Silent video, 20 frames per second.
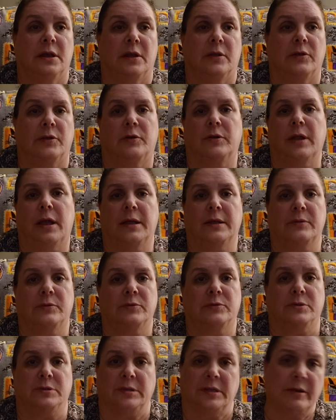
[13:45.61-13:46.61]
they're
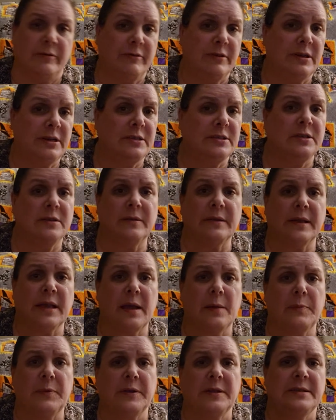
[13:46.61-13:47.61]
not delivering into the
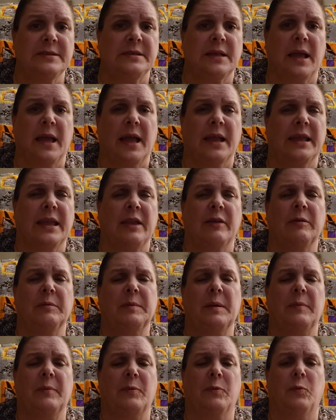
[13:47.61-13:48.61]
companies. I can't
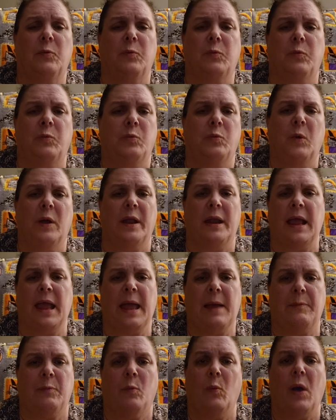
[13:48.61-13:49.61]
remember
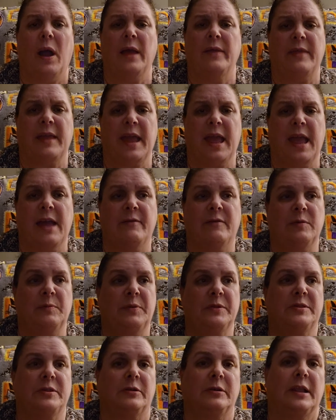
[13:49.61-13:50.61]
why they have it,
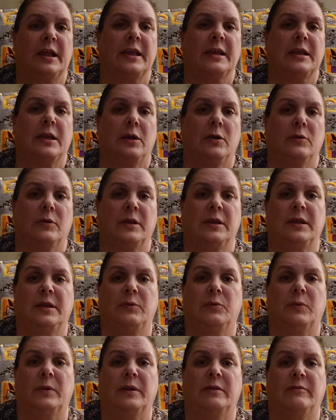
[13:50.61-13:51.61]
but they're like, getting
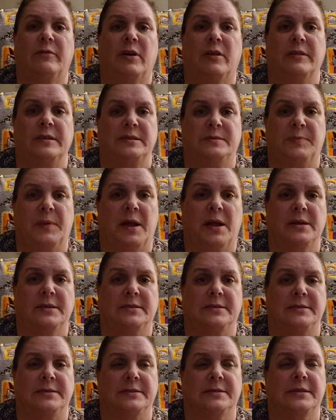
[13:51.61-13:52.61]
rid of all these
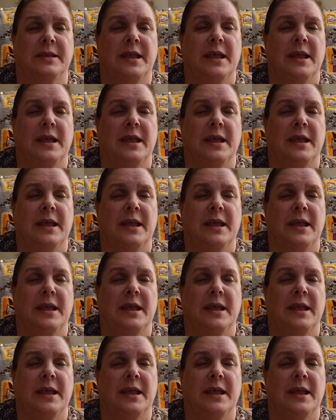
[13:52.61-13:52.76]
boxes.